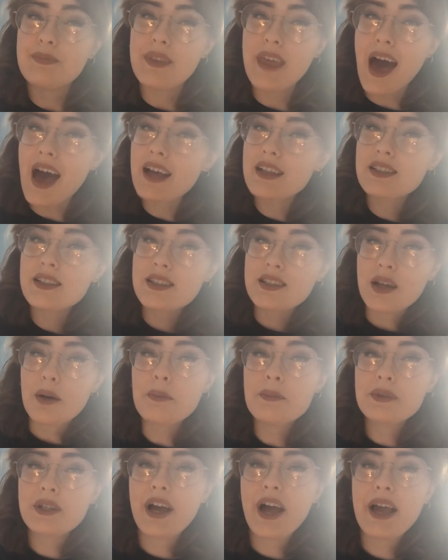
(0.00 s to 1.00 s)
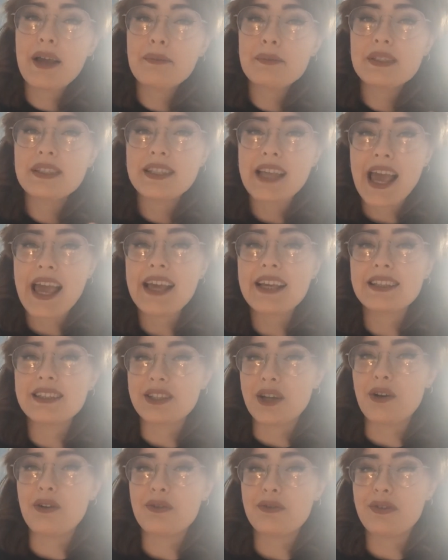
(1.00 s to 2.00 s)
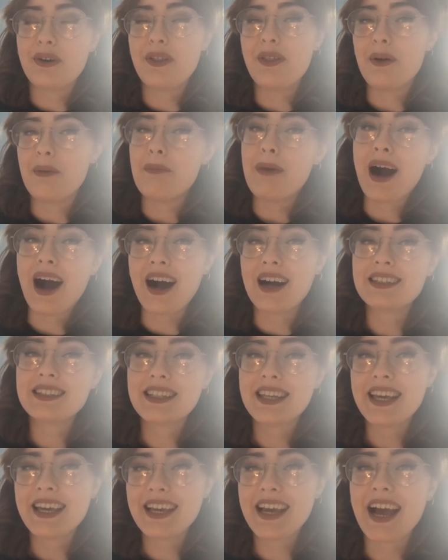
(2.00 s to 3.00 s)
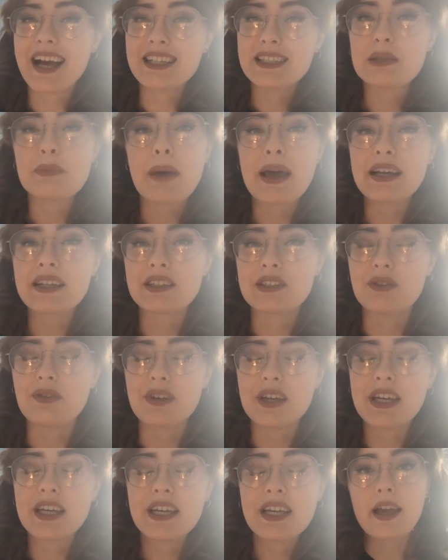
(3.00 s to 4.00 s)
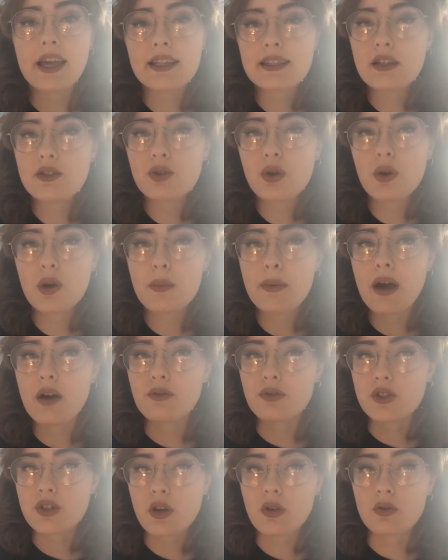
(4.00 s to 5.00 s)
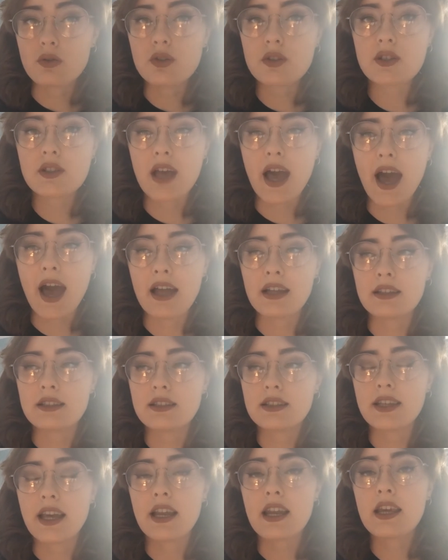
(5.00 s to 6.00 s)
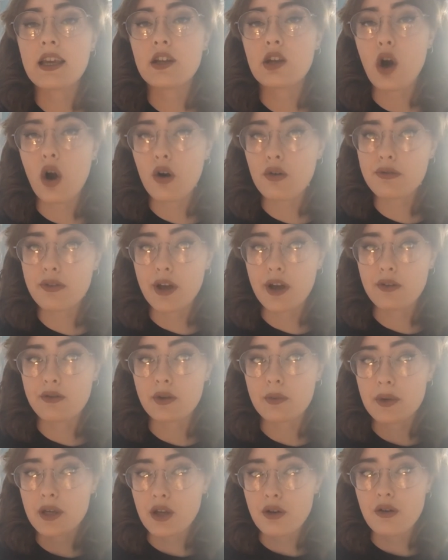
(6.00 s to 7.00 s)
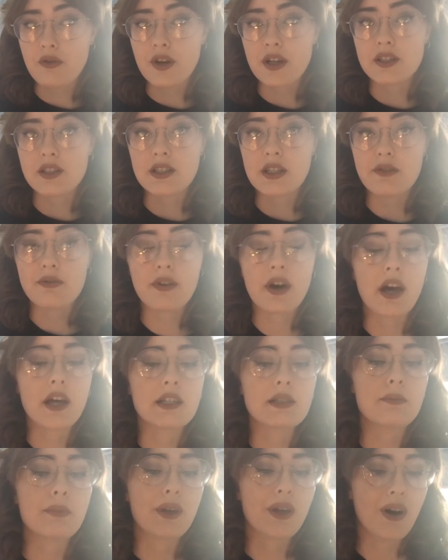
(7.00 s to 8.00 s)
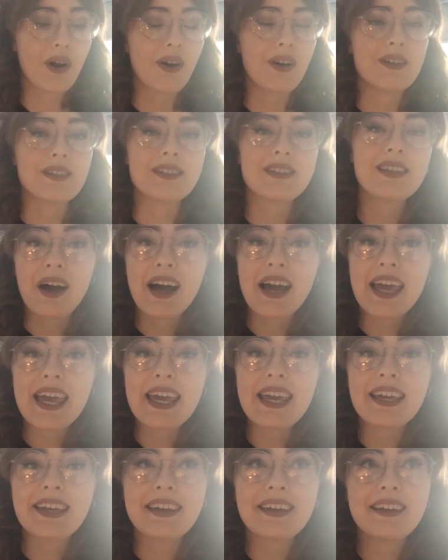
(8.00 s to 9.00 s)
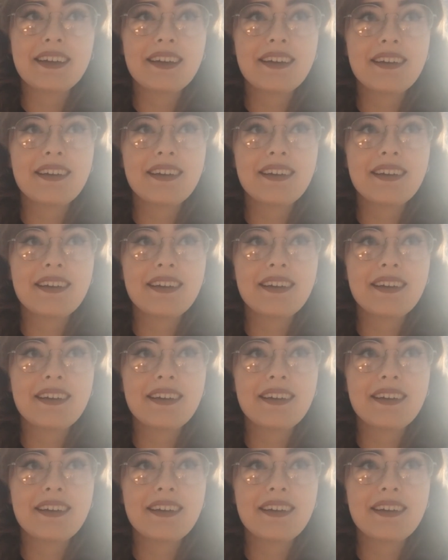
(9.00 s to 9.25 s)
That sometimes takes over the partying aspect of it. I guess I'll talk about results and getting an offer from a university first, because my